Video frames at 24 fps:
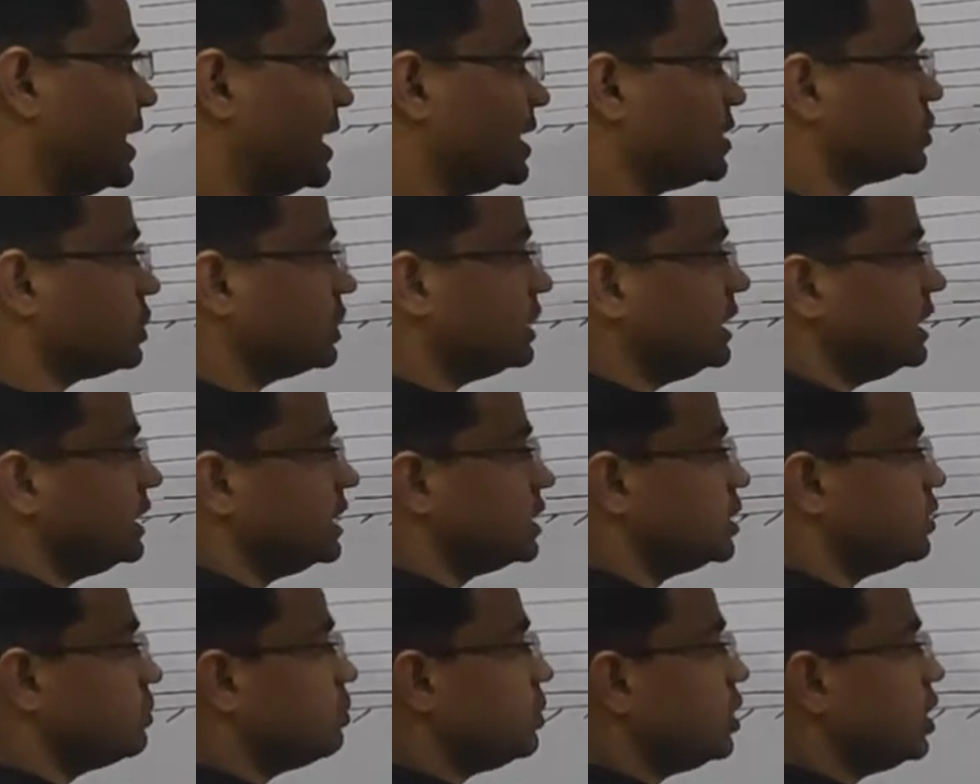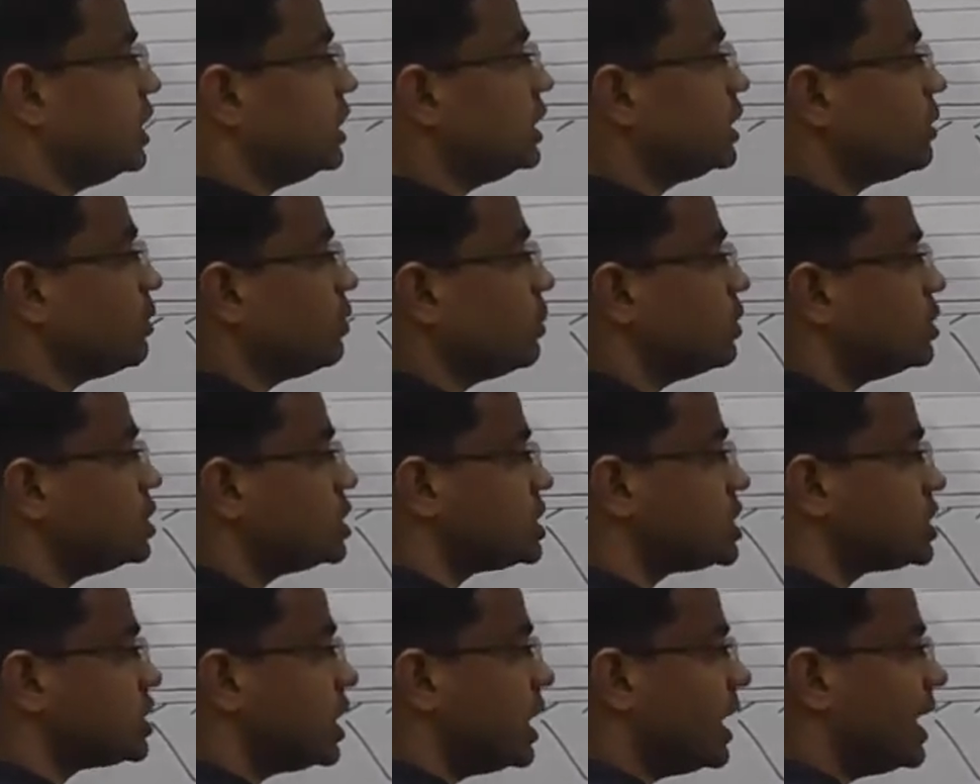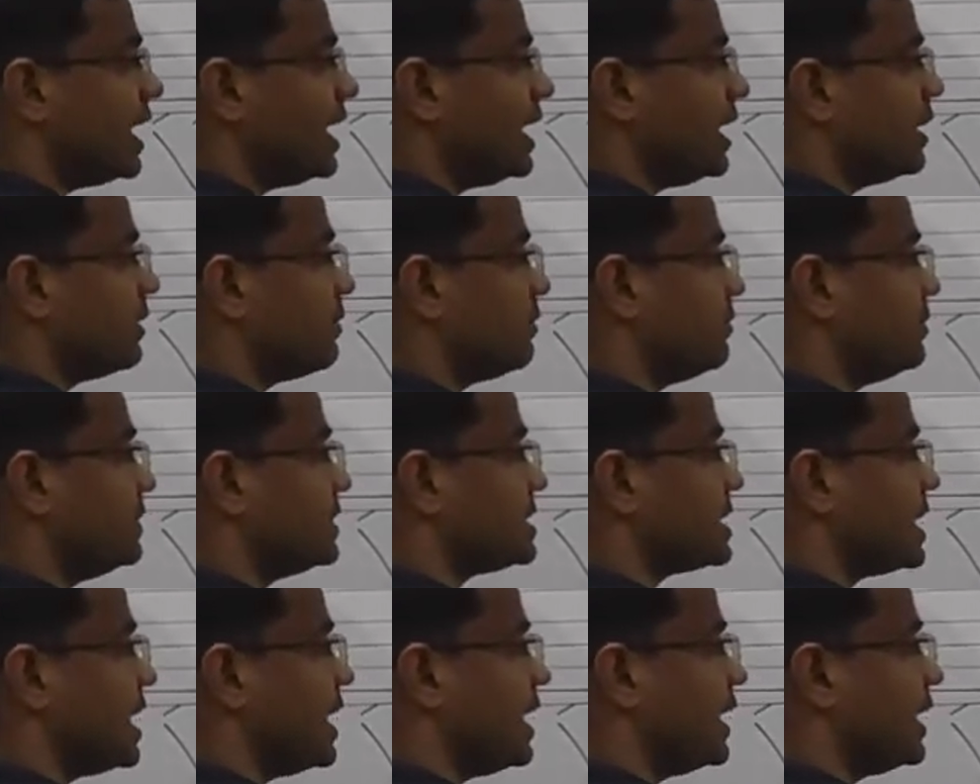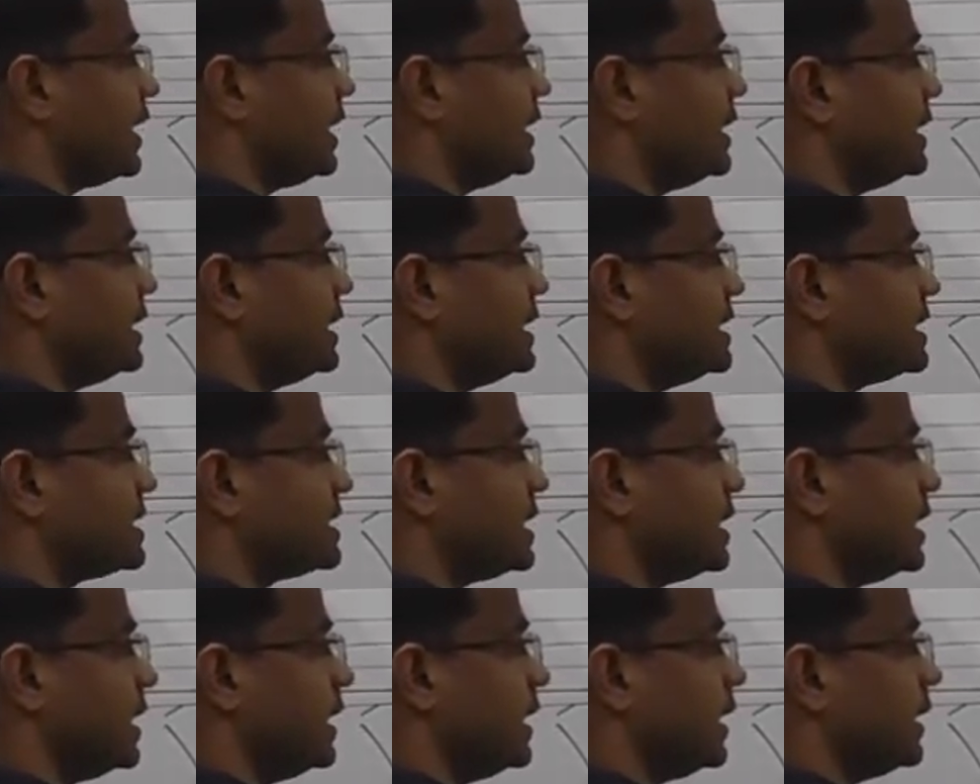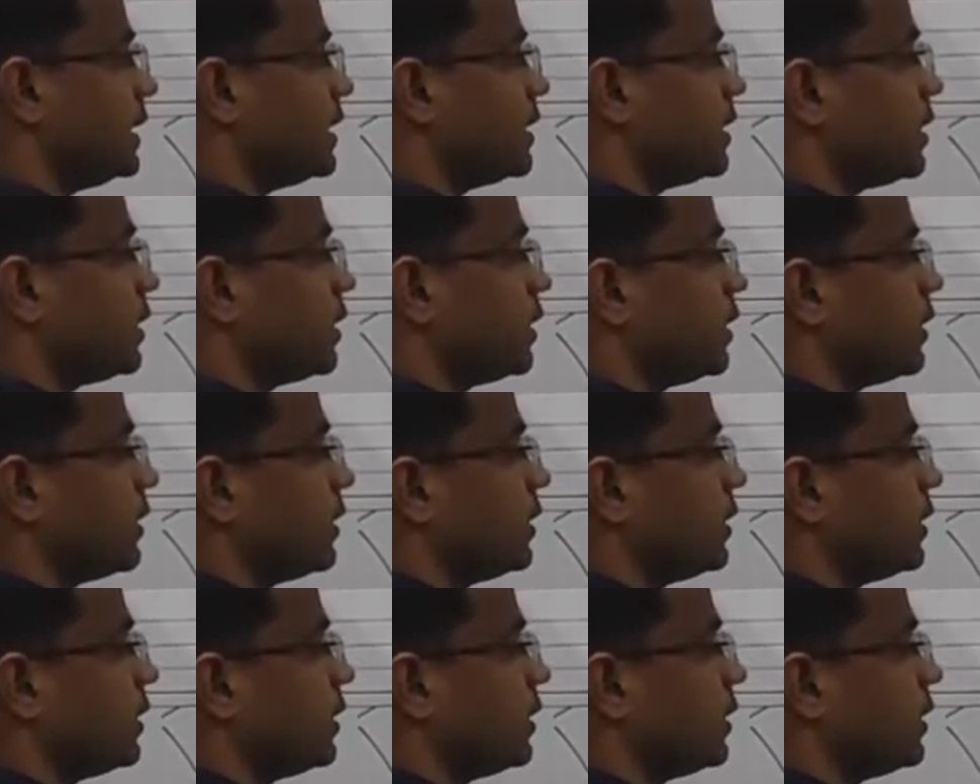actually? The molecules which are in this layer,